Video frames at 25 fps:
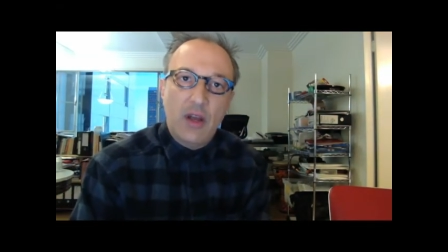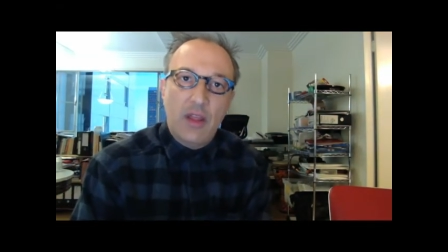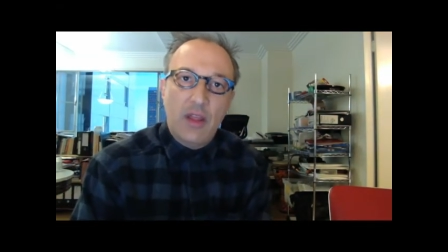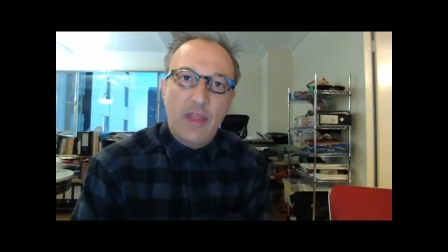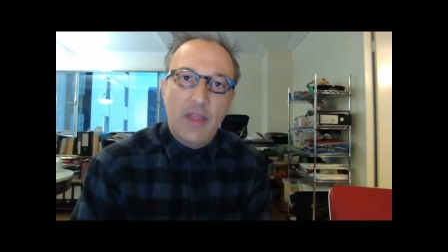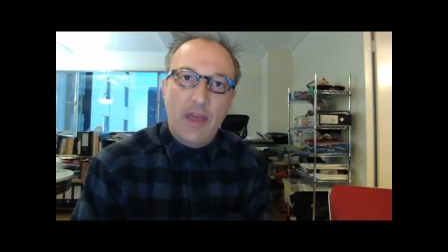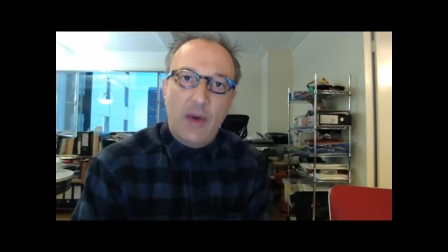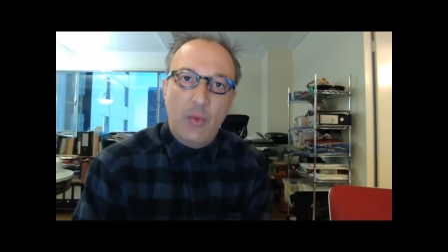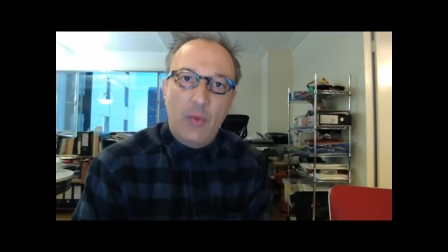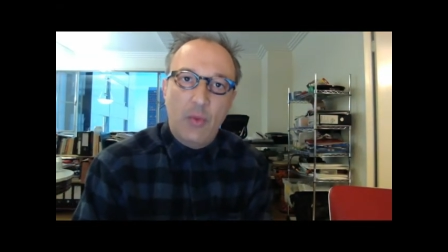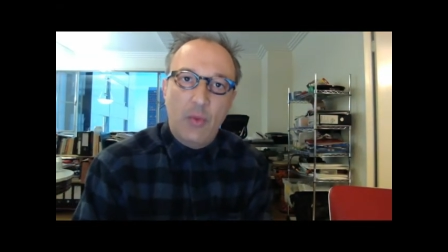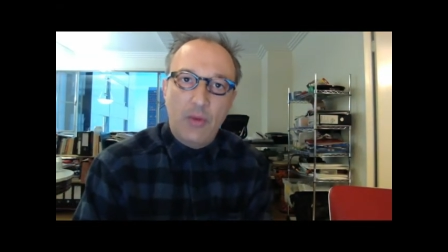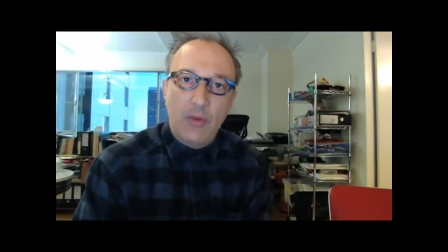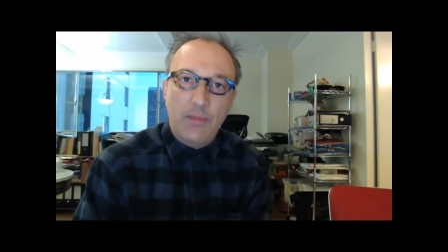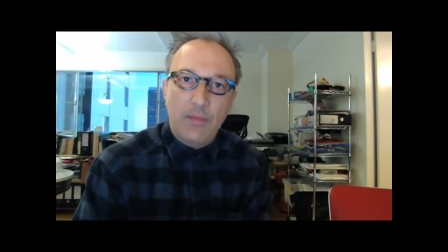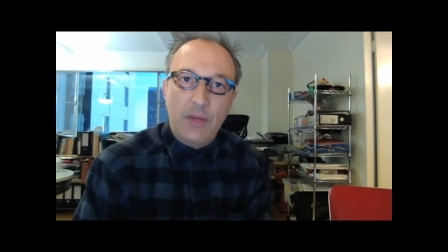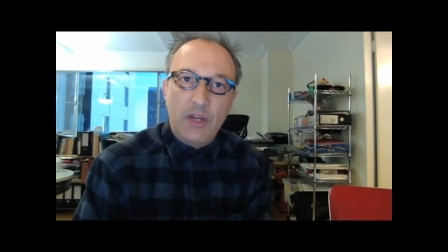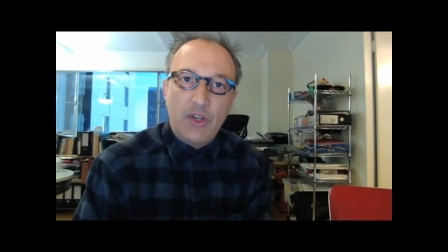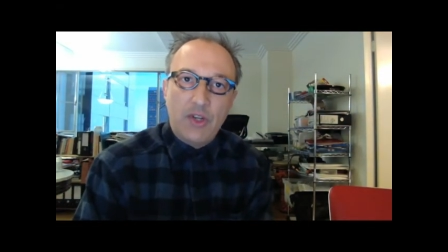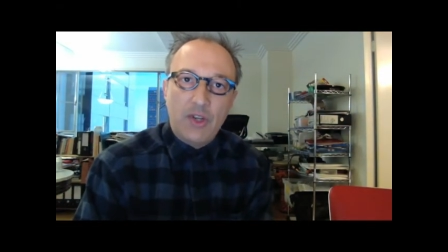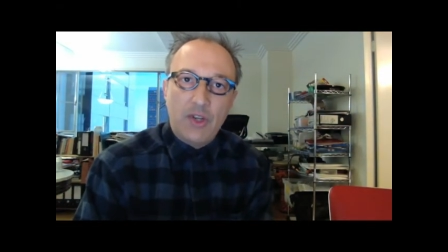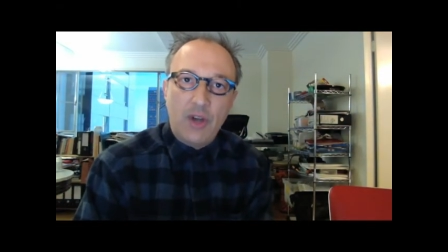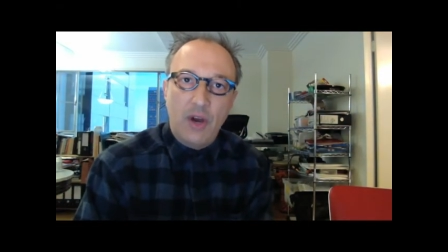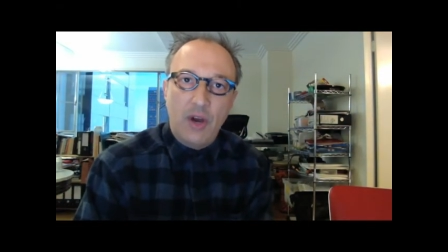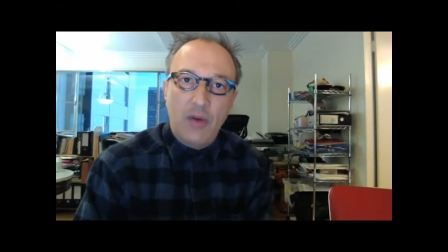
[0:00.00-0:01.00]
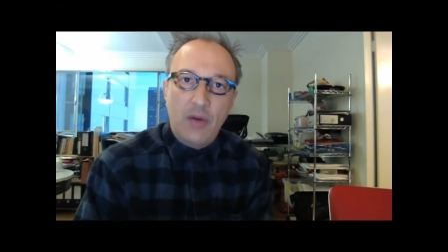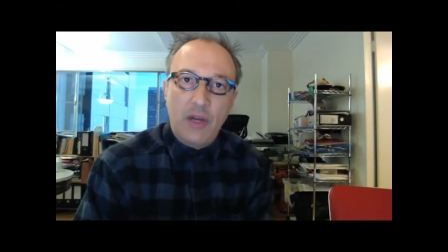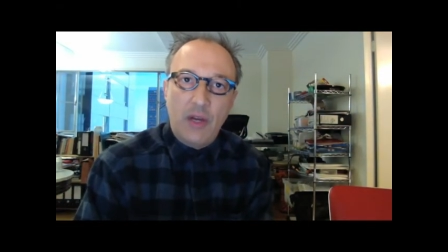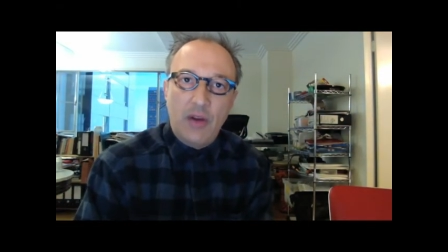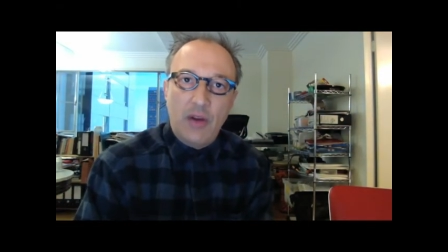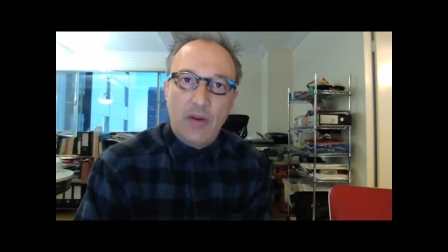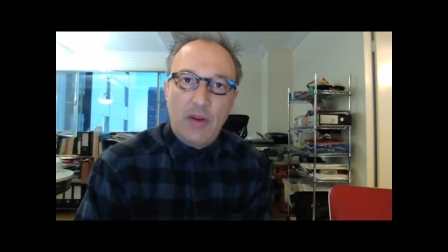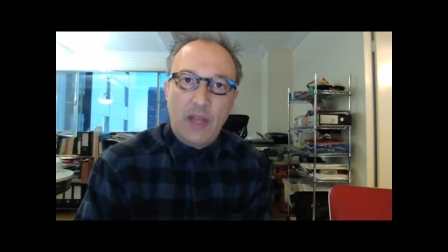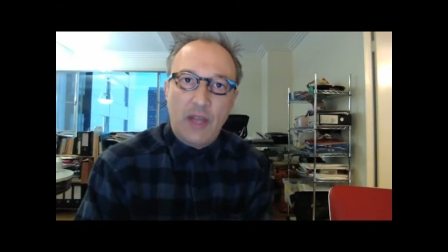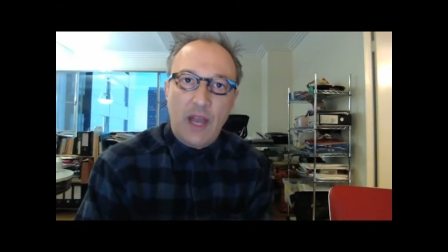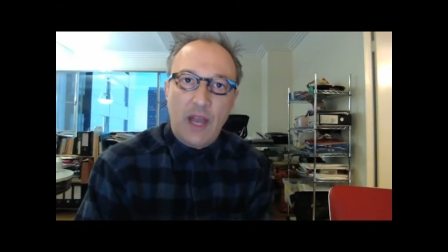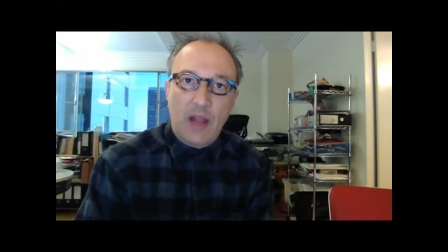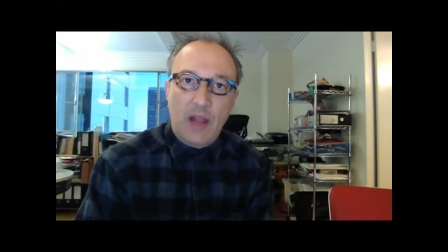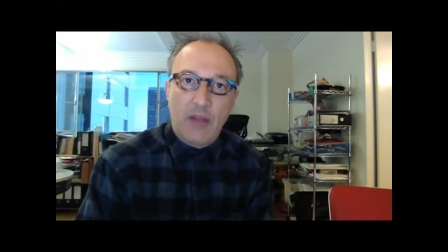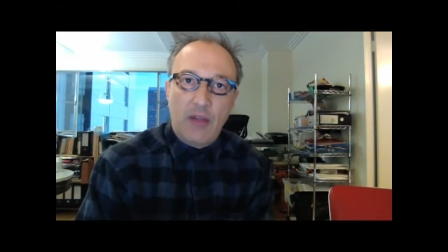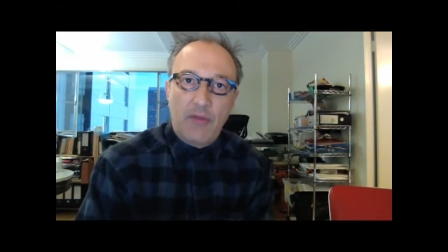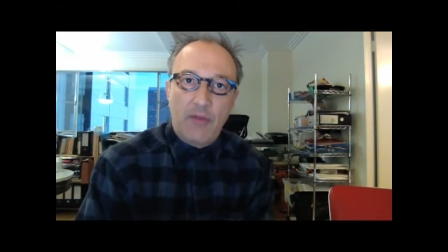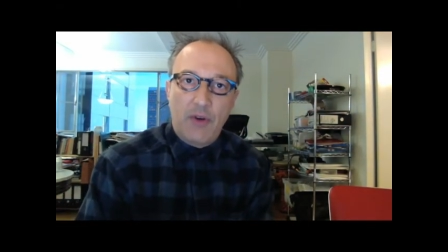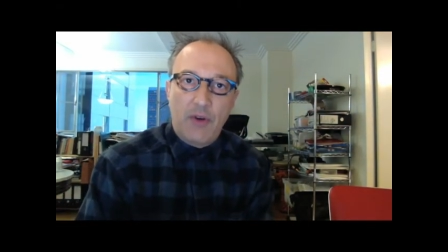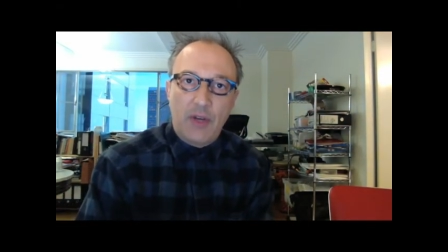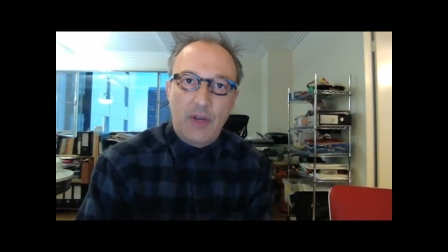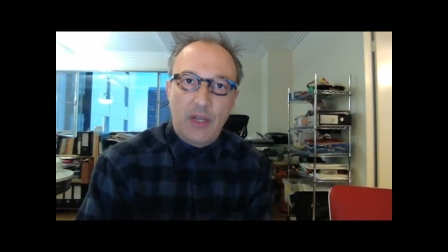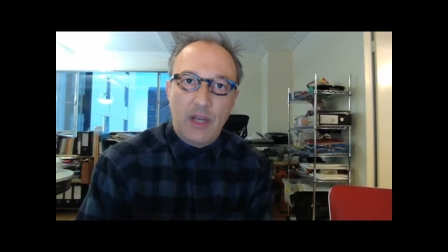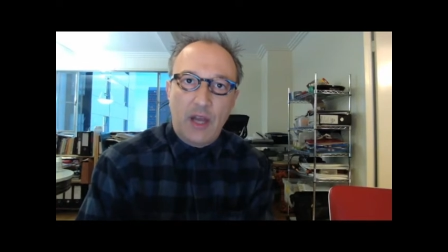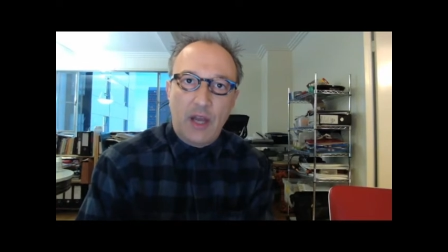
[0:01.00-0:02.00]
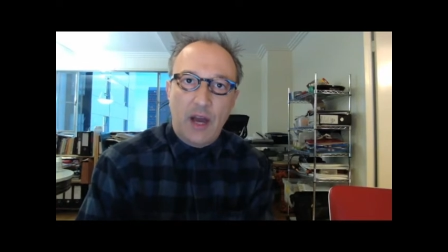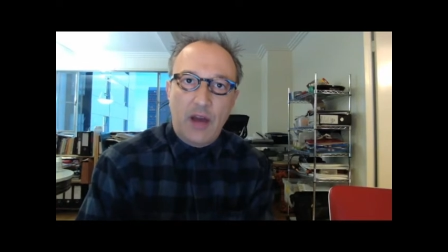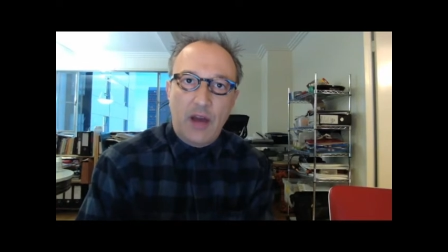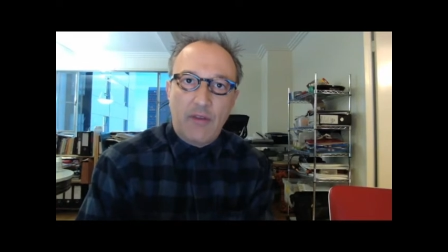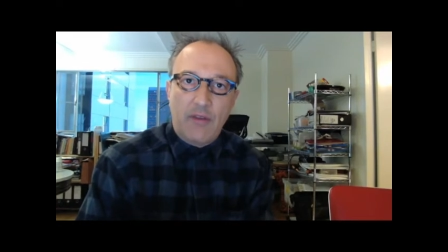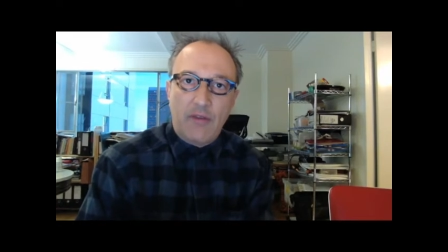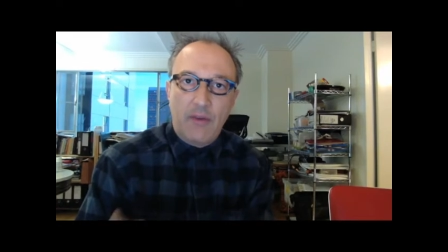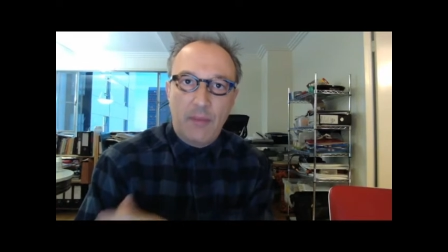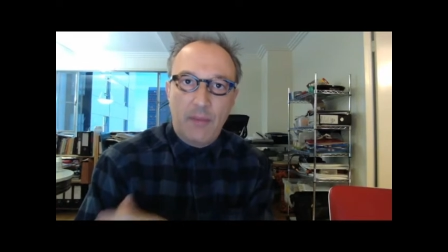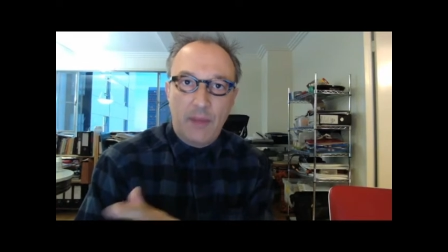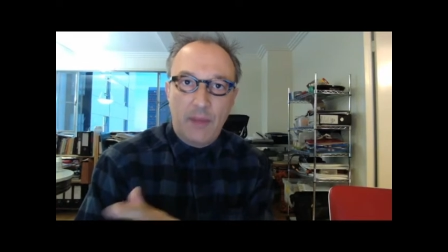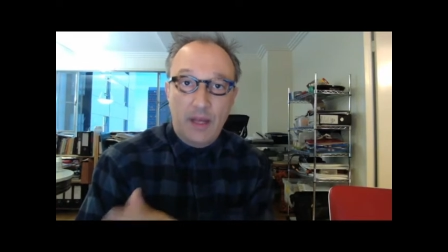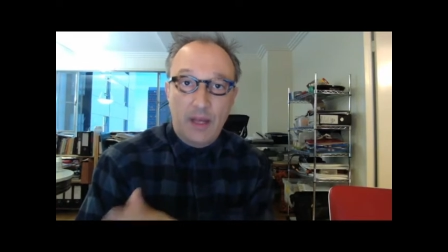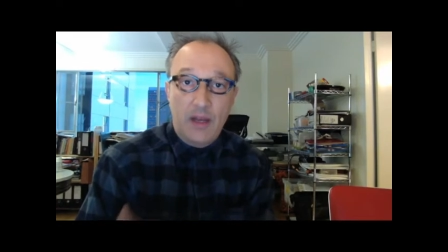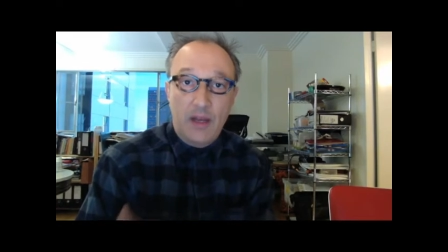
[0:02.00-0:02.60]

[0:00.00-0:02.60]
that would be shown here in California, God forbid,